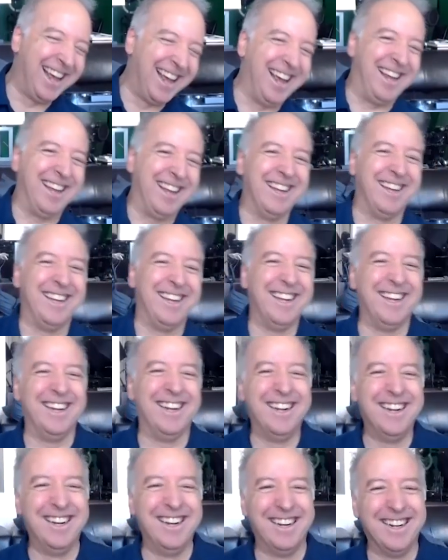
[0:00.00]

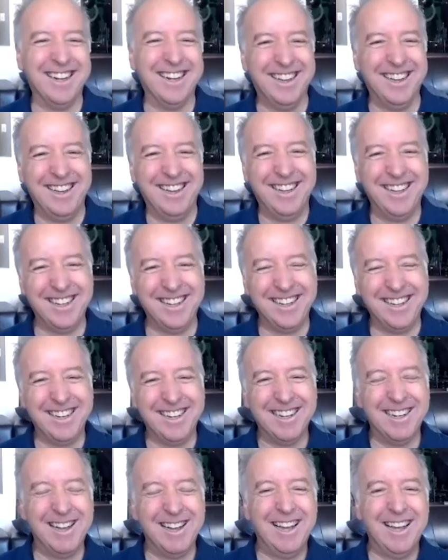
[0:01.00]

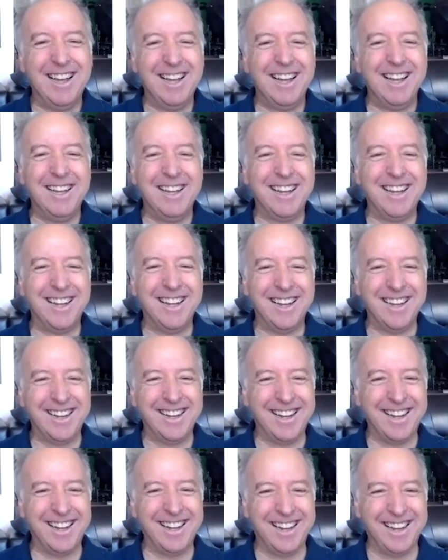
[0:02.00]

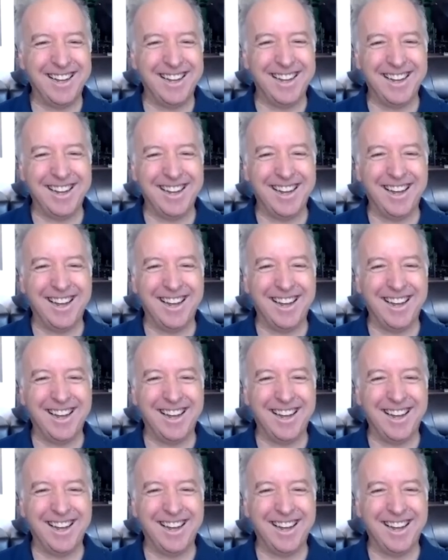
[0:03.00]
[no speech]